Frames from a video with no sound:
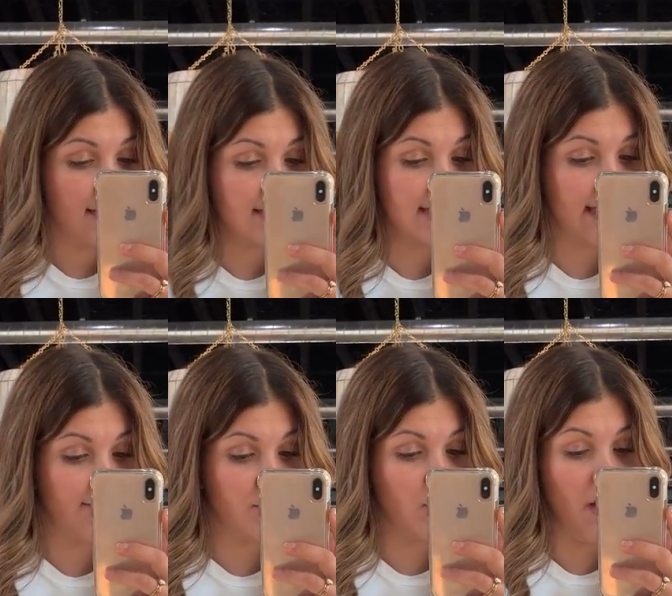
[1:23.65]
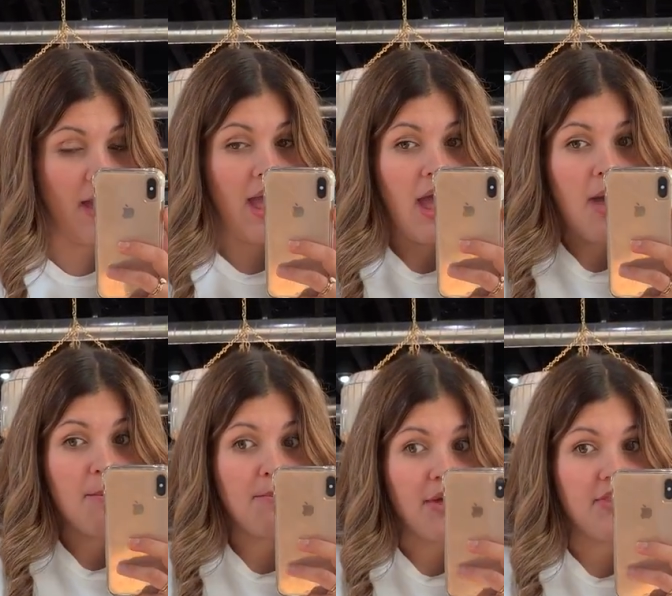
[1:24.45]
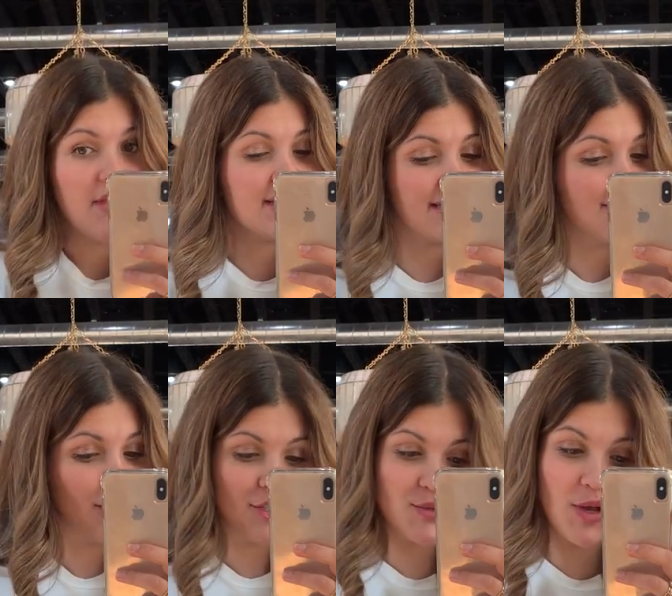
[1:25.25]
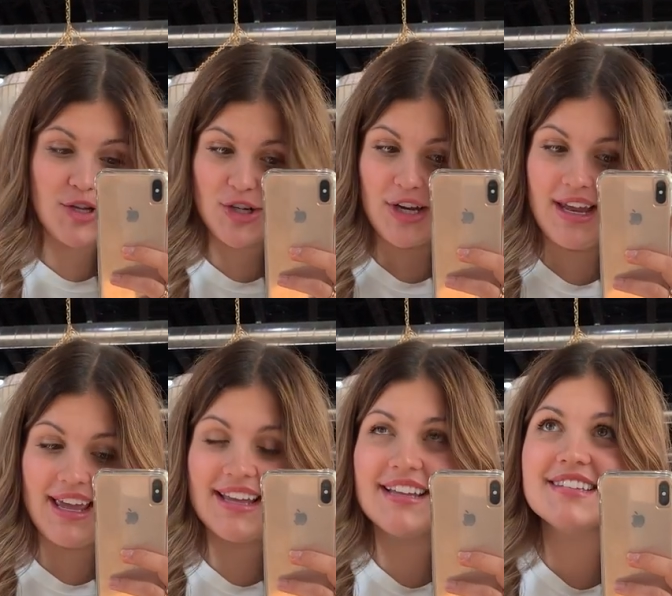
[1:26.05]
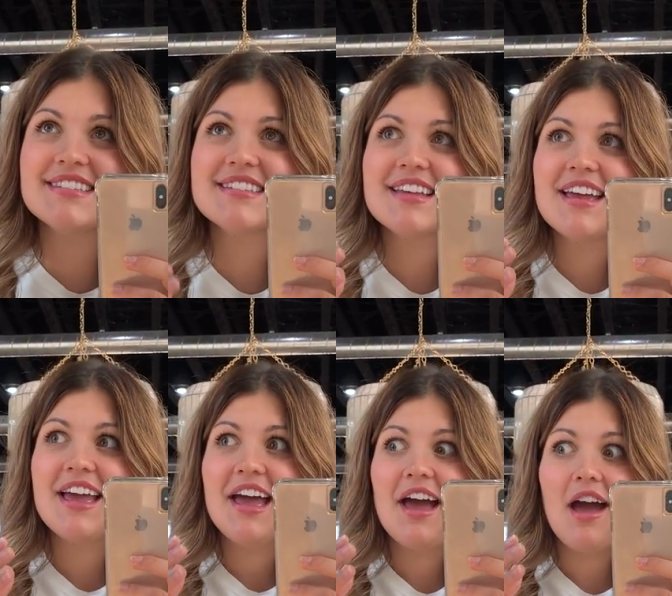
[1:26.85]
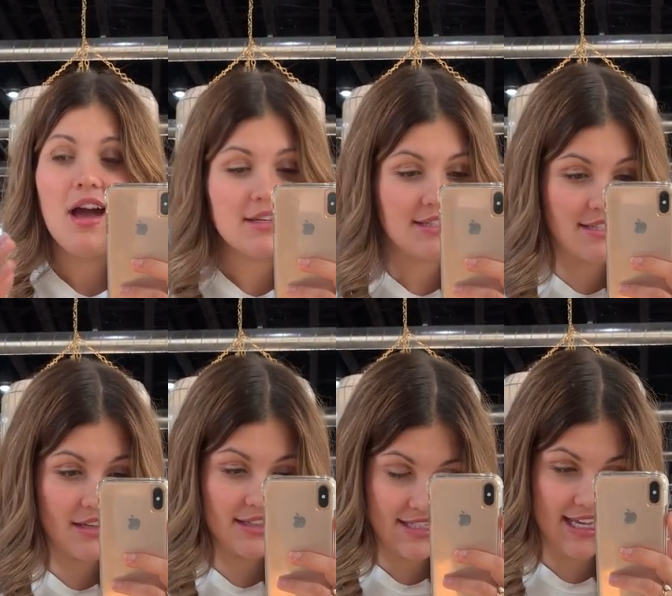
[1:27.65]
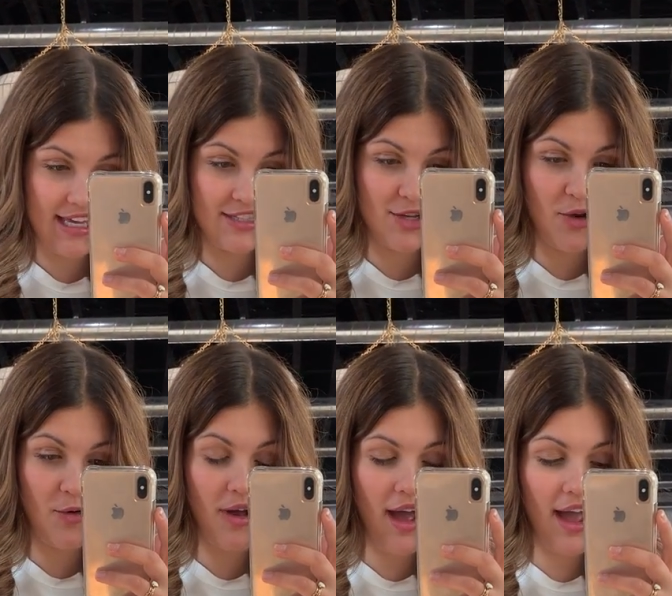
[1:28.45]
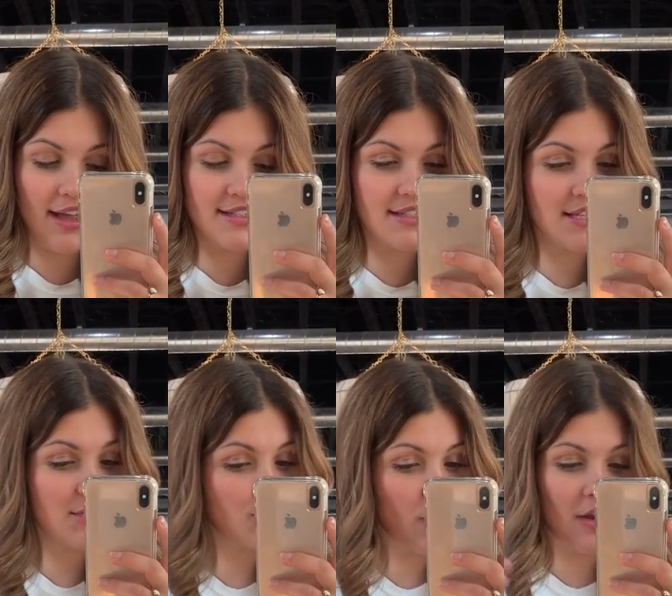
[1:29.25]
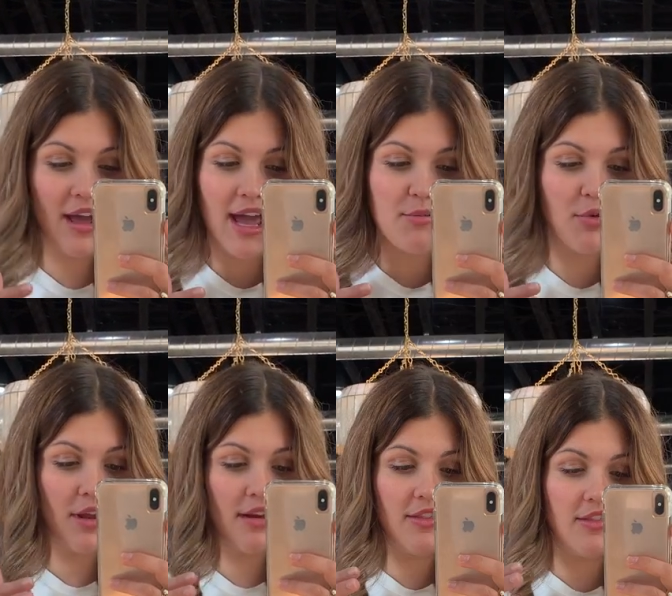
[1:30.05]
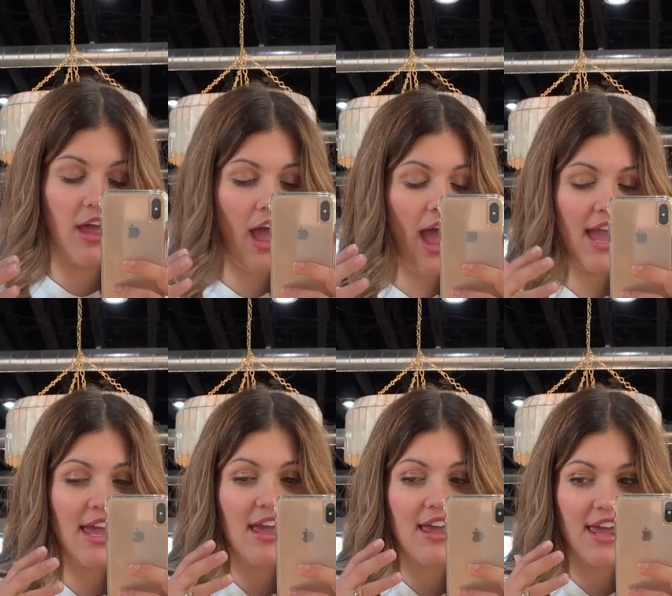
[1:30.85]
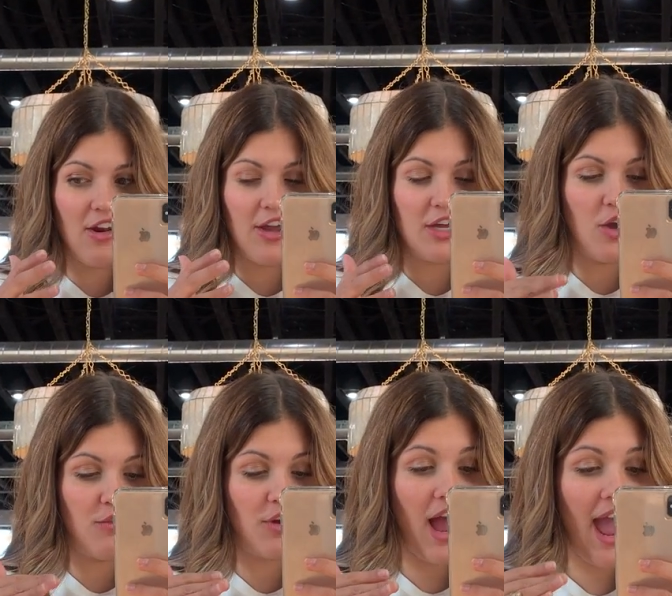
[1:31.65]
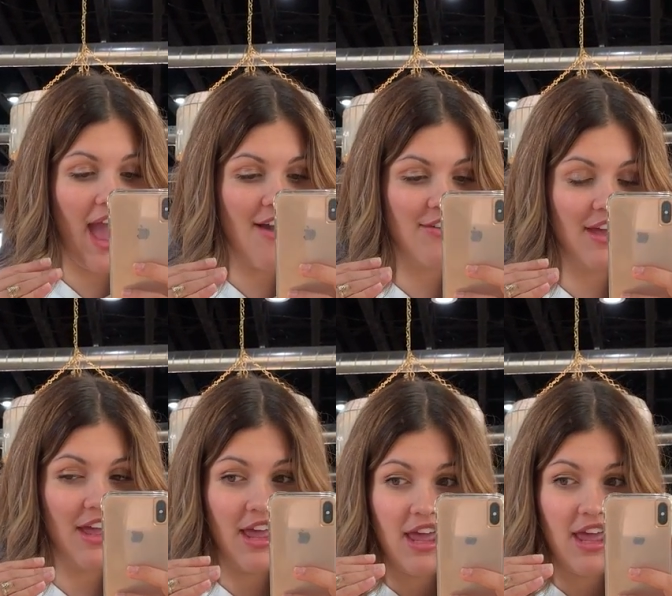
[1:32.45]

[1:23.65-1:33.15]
sleeve to it, but this is not a sweatshirt. It is it's uh, still a tee. So it's this weird hybrid that I cannot get over. I have it,